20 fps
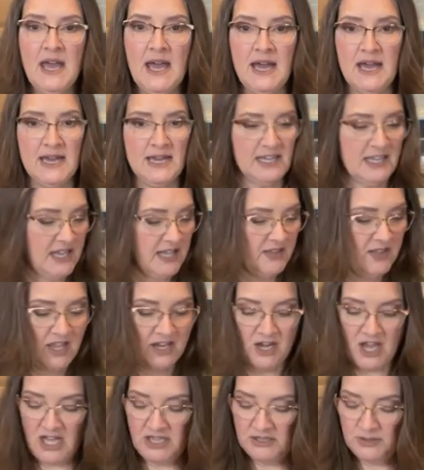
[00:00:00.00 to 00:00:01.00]
Uh, and
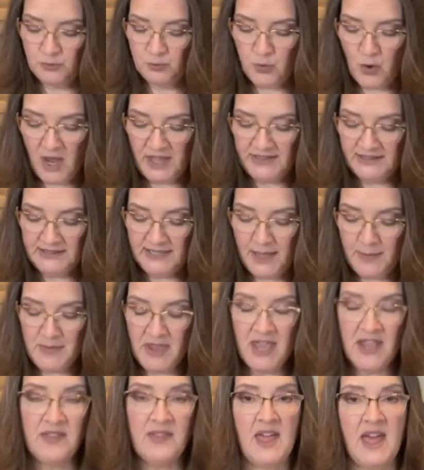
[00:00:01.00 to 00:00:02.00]
then a uh, one
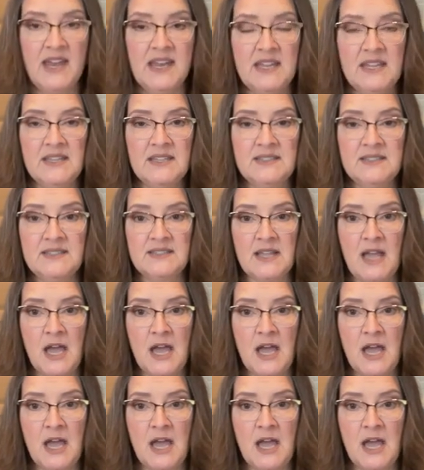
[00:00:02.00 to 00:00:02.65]
lemon that is,